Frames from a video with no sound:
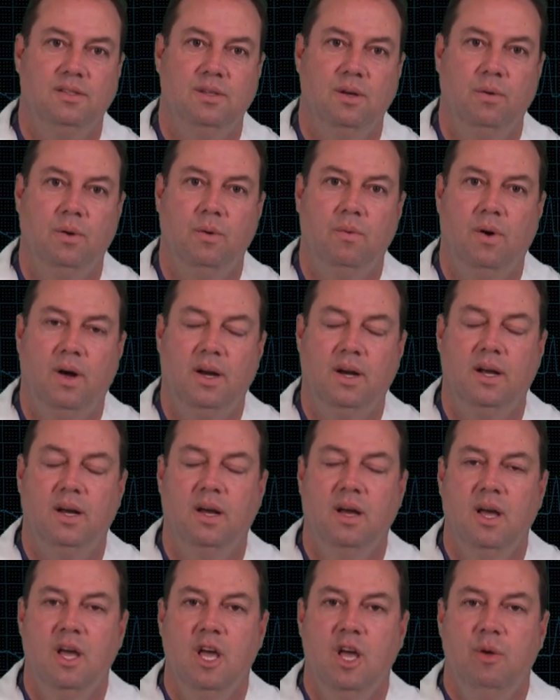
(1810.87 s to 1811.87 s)
So we want to
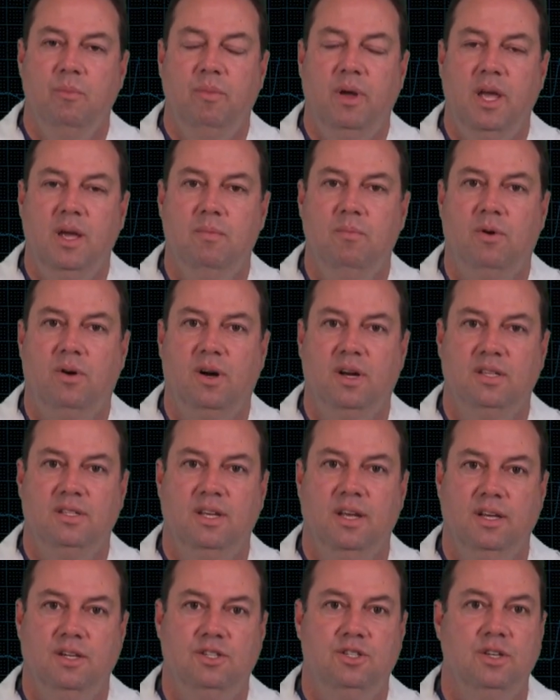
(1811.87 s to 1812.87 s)
pay more
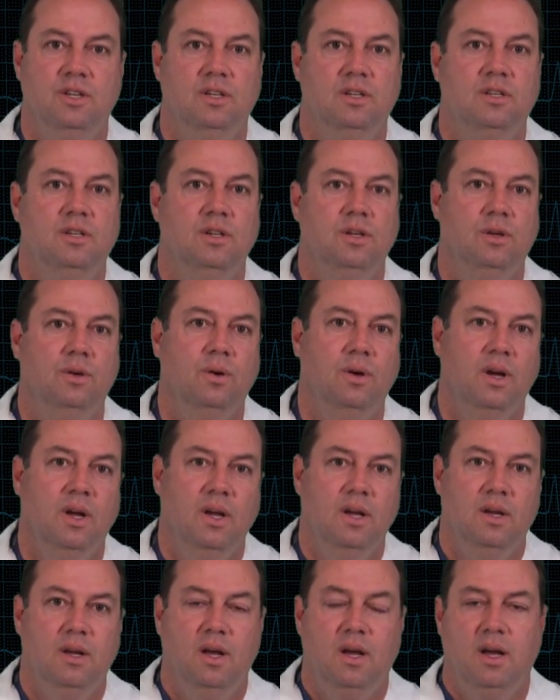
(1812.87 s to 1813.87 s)
attention to
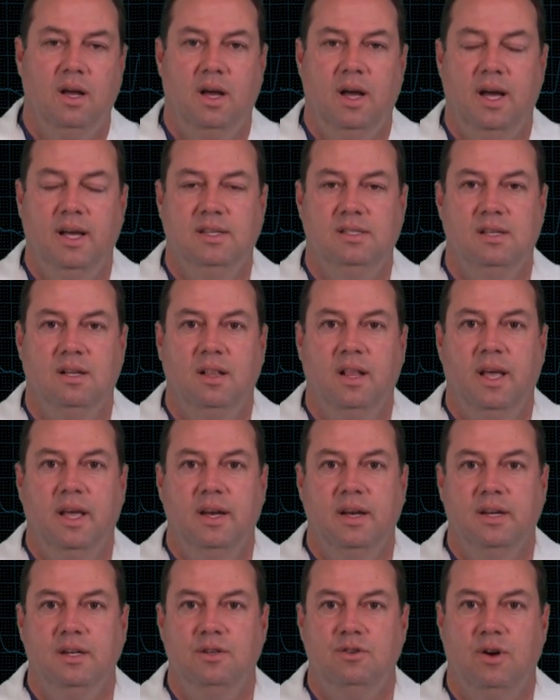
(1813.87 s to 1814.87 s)
uh,
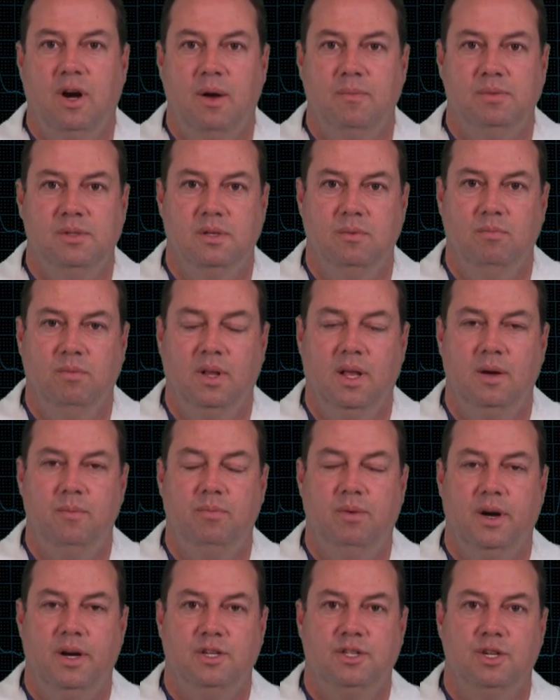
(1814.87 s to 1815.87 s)
isolated drops in blood
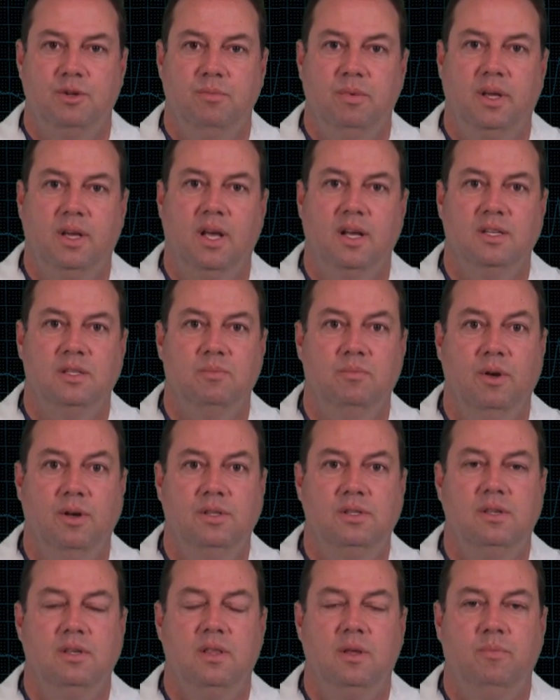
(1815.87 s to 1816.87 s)
pressure because
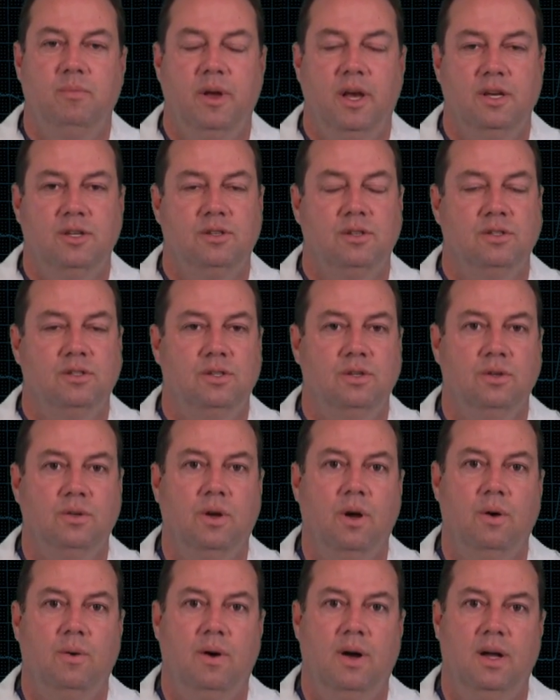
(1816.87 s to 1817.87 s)
most of the patients who
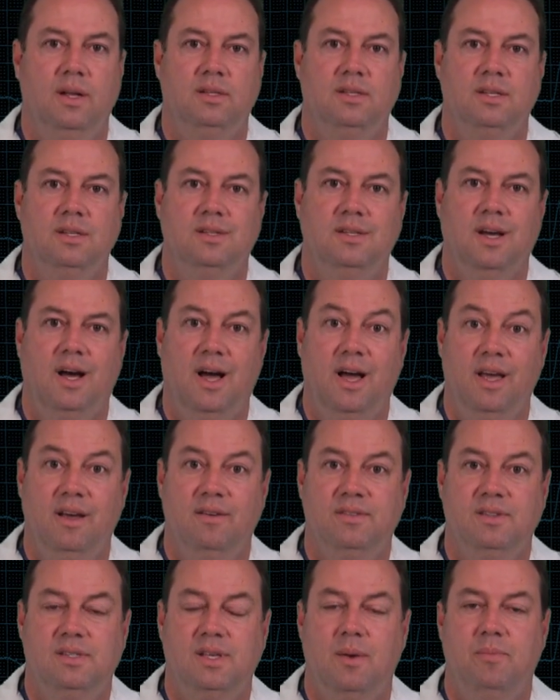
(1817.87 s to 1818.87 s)
go on to die
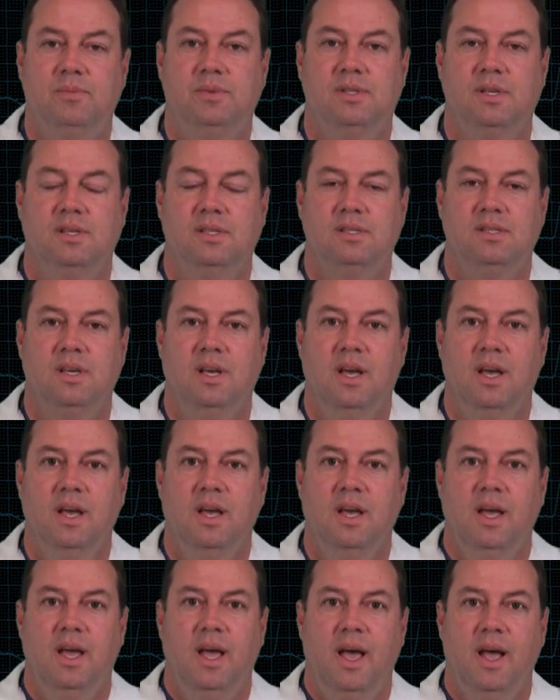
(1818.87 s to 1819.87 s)
of sepsis
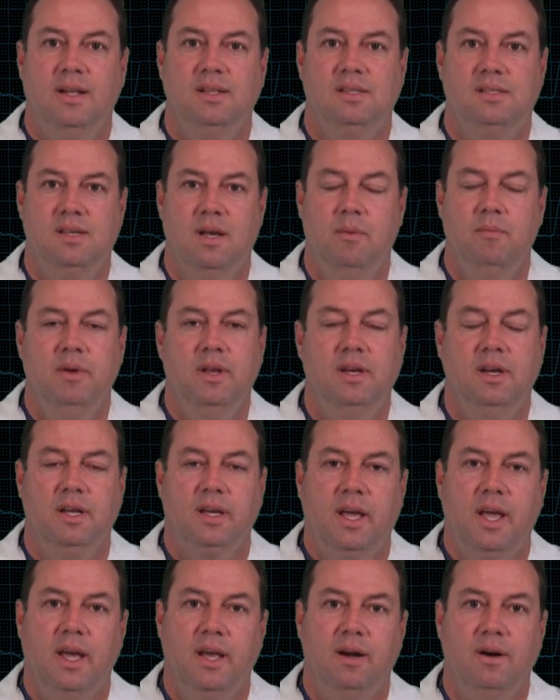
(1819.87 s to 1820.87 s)
had some
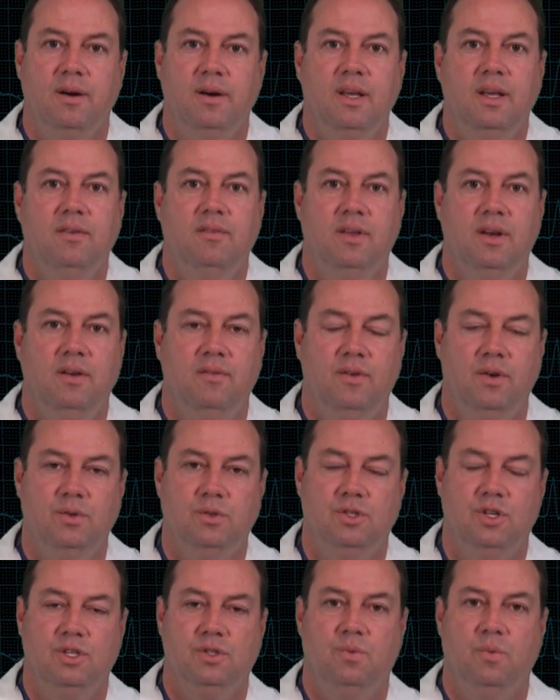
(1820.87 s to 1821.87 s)
indicator, even if it
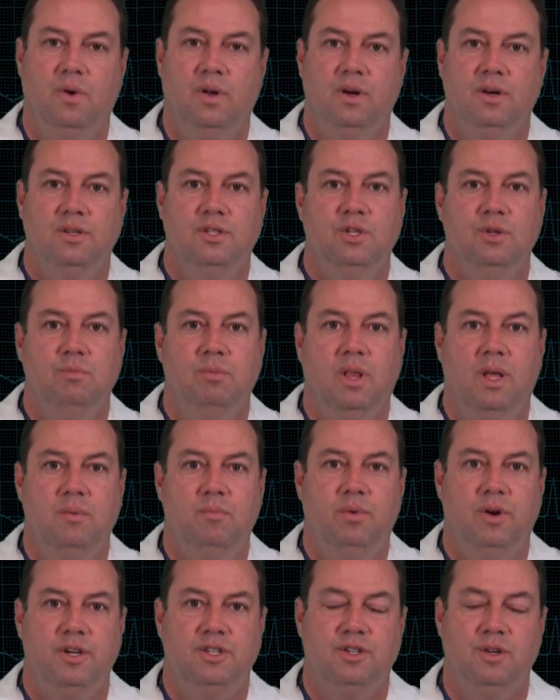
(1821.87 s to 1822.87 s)
was just one or two
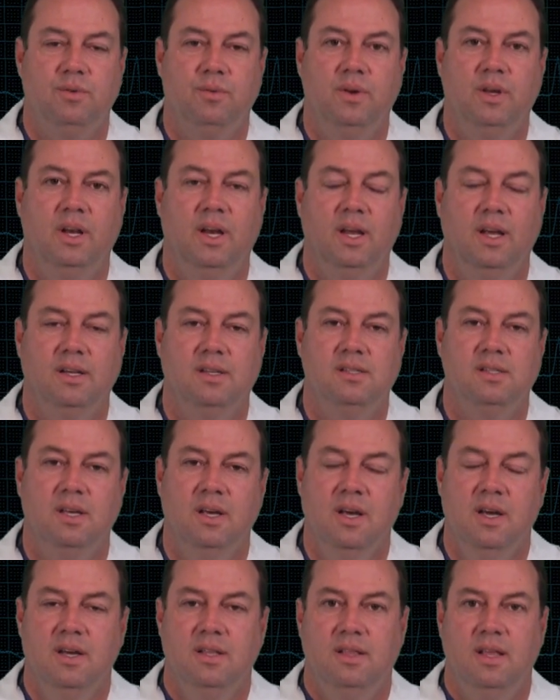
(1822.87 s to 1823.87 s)
blood pressure readings,
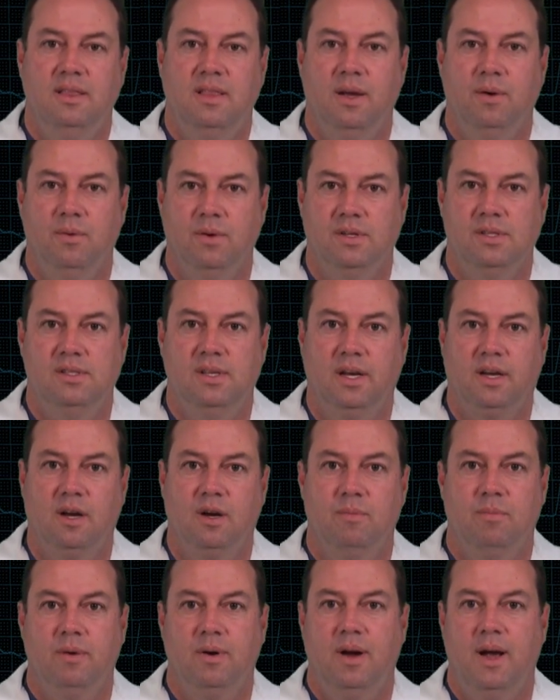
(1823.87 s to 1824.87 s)
that they were
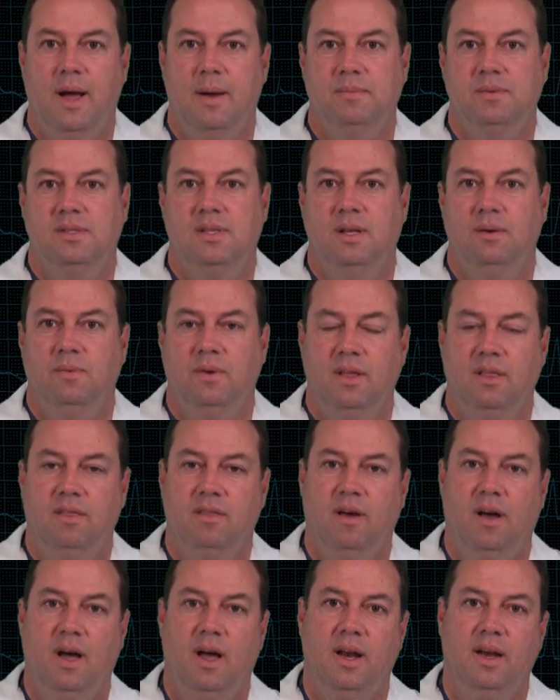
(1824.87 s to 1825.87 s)
sicker perhaps than we
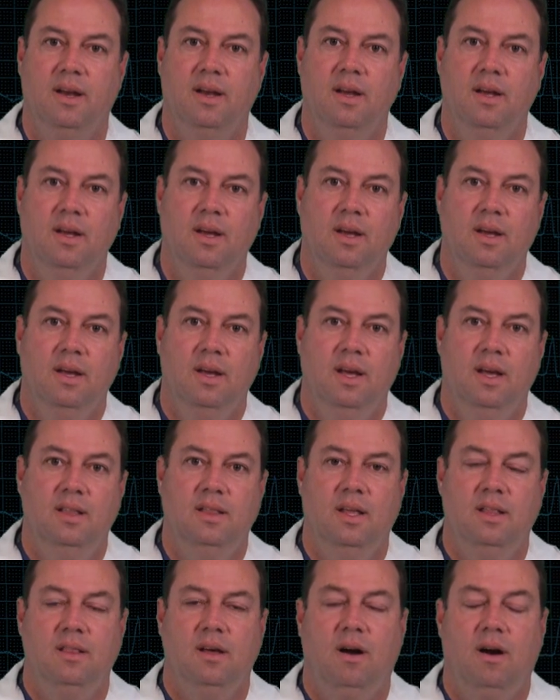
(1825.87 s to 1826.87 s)
thought.
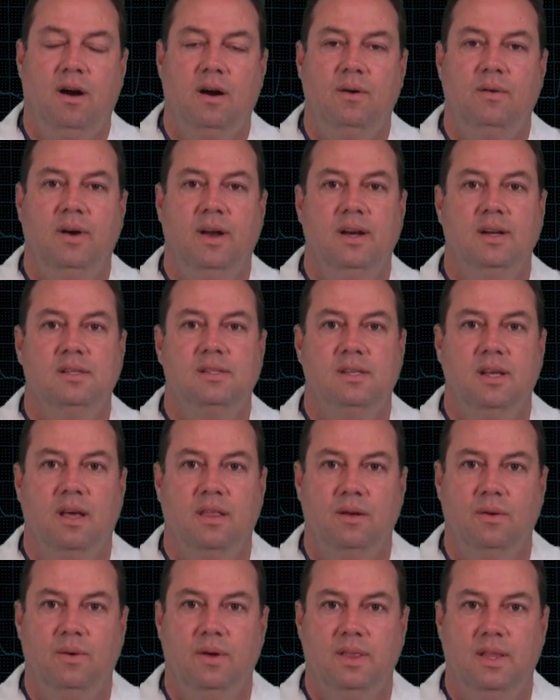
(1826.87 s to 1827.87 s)
And then the heart rate is the
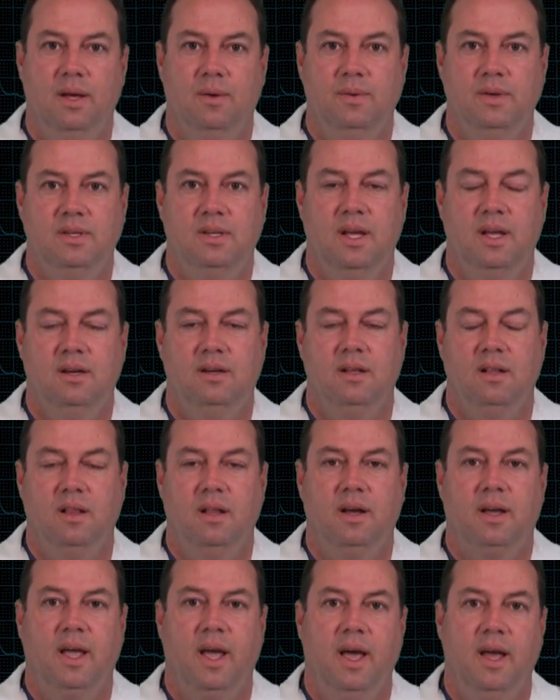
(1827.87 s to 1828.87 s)
other one that we tend to
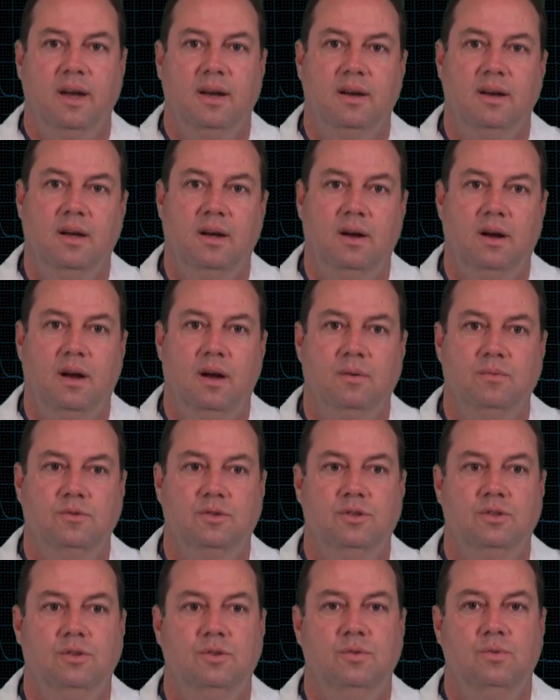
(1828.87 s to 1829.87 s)
look at. Uh, a
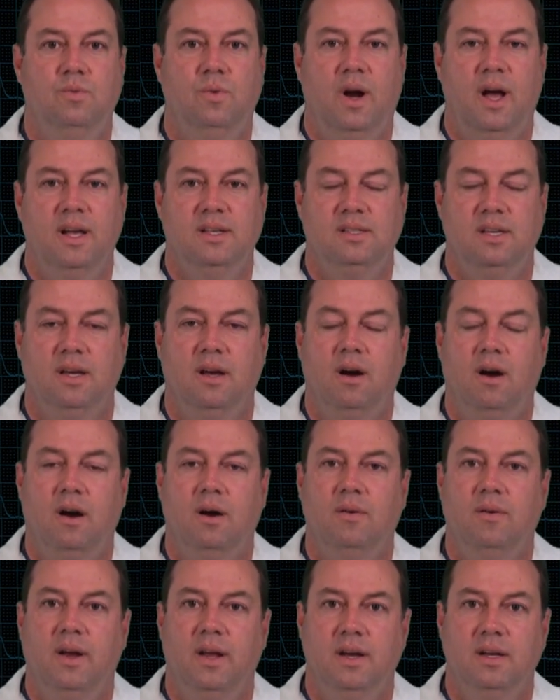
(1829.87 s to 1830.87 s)
rising
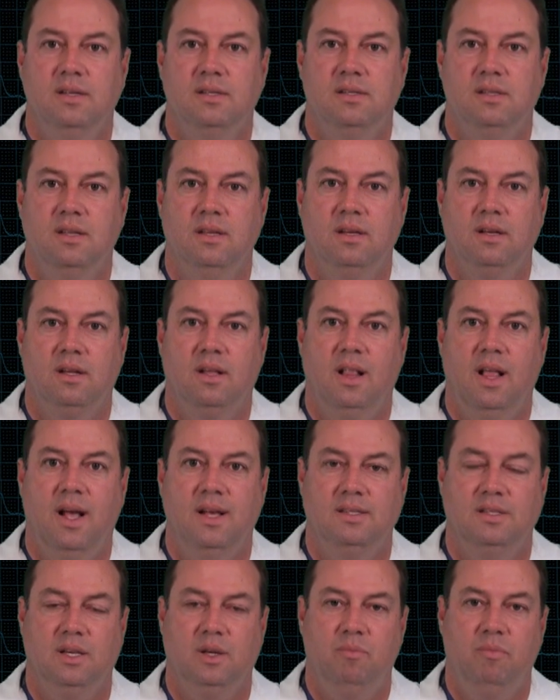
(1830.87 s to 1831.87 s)
heart rate is the
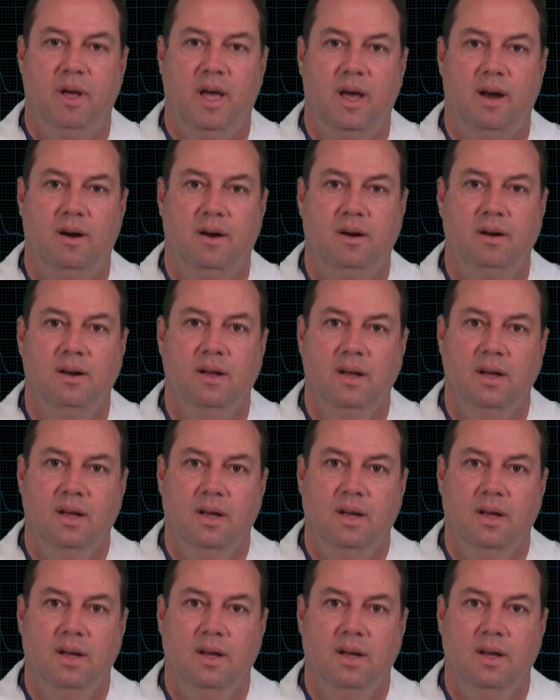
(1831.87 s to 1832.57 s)
classic pattern.